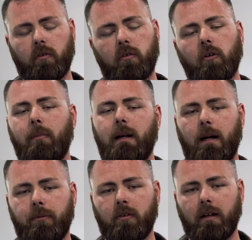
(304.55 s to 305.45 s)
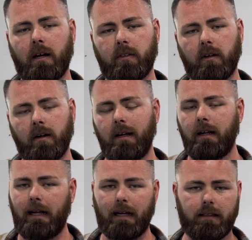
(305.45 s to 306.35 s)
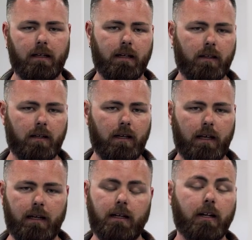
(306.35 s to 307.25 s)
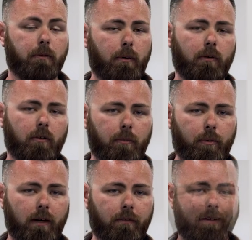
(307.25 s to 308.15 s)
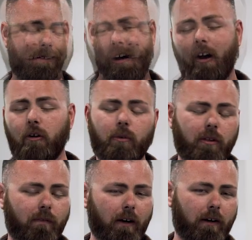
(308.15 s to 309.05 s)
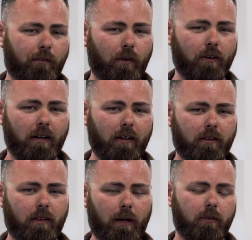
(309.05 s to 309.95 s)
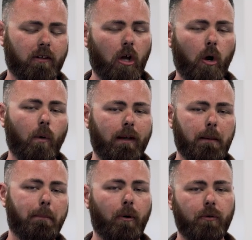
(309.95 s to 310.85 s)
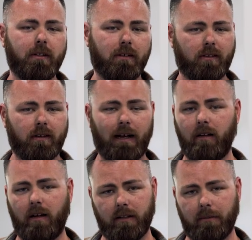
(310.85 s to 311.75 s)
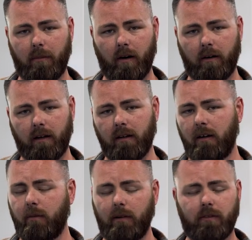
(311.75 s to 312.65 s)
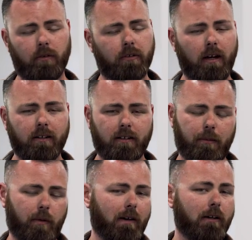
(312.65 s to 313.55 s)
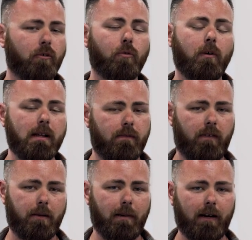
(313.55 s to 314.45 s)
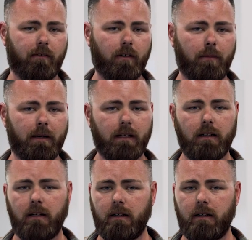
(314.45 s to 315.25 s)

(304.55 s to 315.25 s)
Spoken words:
There's so many options out there. At the end of the day, it's personal preference. Ours were the very first out there that was an OEM bolt-in style on the market. We sold tons of them. We've had great feedback from it.